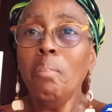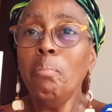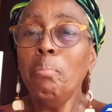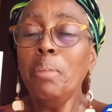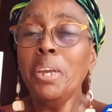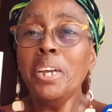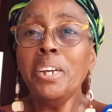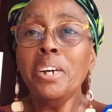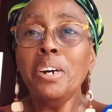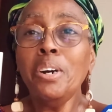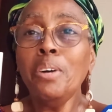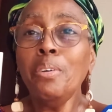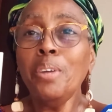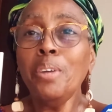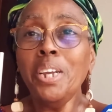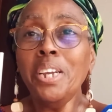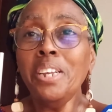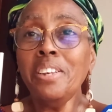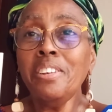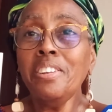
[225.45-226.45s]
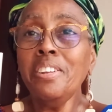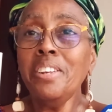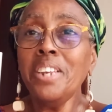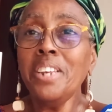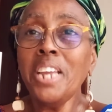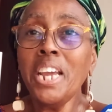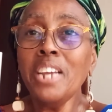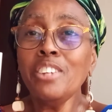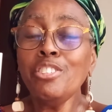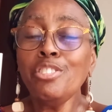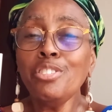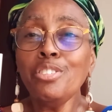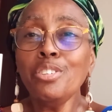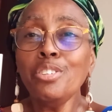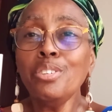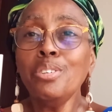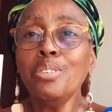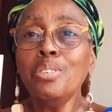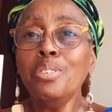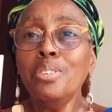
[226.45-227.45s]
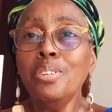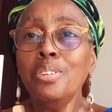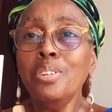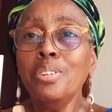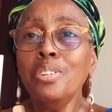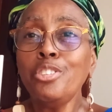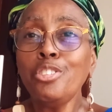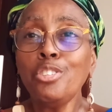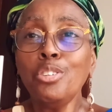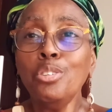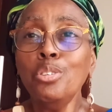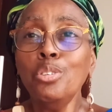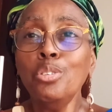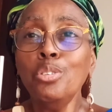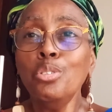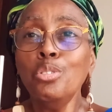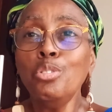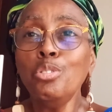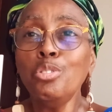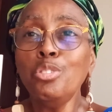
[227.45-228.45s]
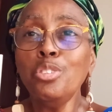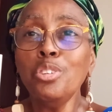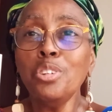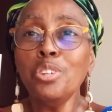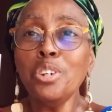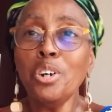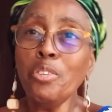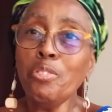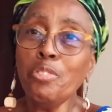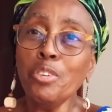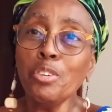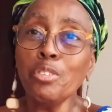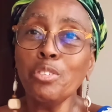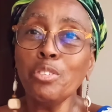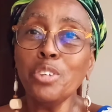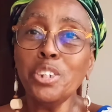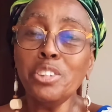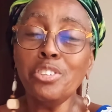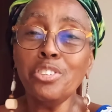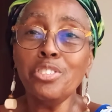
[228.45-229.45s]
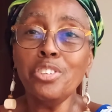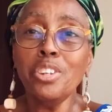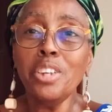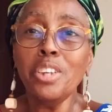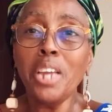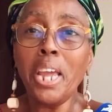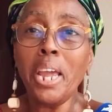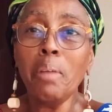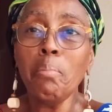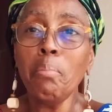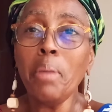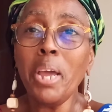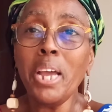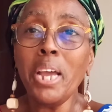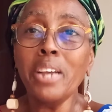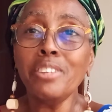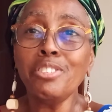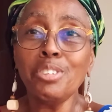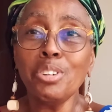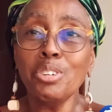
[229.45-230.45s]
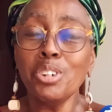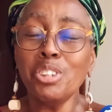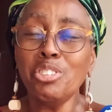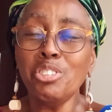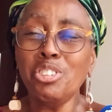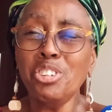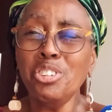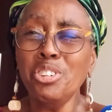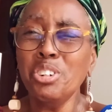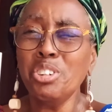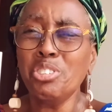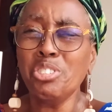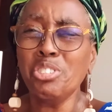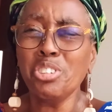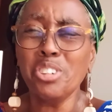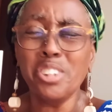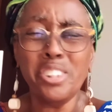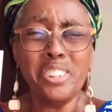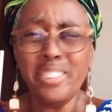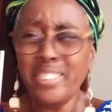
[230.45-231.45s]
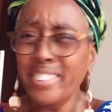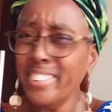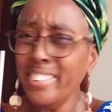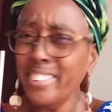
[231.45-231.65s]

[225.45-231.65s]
Big old international schools, you know, for rich ambassador children.